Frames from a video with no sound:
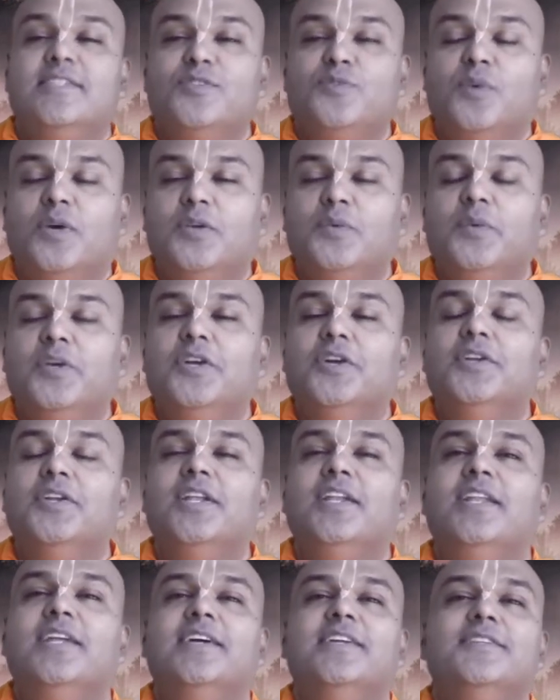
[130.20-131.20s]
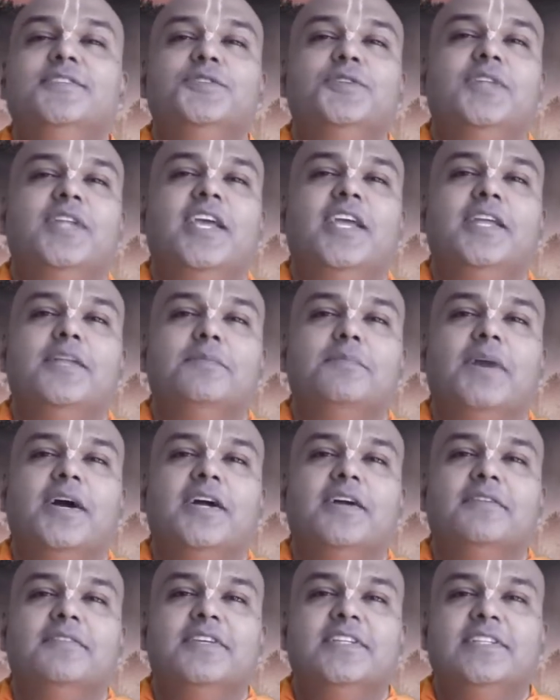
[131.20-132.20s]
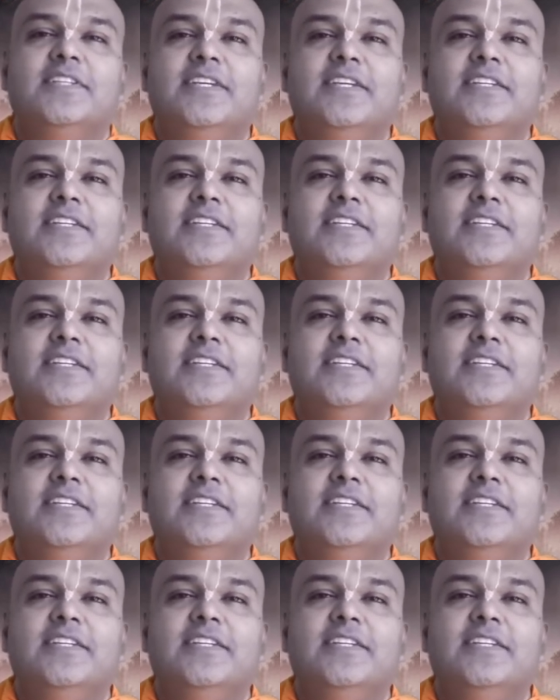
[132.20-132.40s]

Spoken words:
is what we're going to learn today in Bhagavad